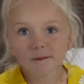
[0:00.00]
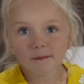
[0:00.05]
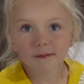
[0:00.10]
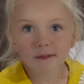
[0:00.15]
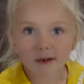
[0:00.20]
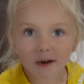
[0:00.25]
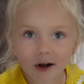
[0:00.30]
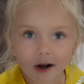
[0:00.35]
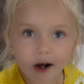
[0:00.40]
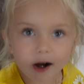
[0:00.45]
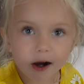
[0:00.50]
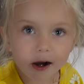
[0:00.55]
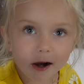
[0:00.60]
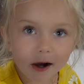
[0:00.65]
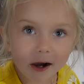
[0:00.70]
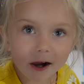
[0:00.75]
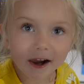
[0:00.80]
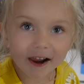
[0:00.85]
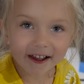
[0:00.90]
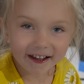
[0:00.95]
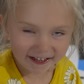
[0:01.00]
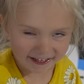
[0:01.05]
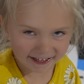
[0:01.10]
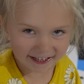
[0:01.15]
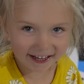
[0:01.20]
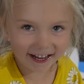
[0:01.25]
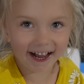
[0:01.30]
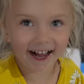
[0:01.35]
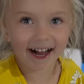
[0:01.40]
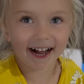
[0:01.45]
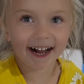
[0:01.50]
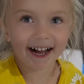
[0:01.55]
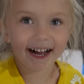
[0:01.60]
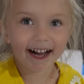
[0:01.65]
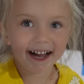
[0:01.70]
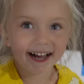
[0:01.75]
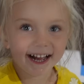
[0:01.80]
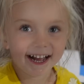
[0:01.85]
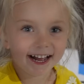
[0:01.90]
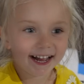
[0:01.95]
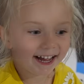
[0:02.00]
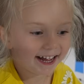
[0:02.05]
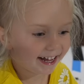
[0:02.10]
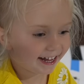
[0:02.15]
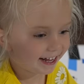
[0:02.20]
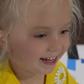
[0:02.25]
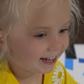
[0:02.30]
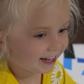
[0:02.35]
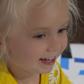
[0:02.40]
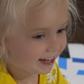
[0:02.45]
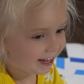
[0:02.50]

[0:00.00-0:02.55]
You want to put all of them on? Yeah. Okay.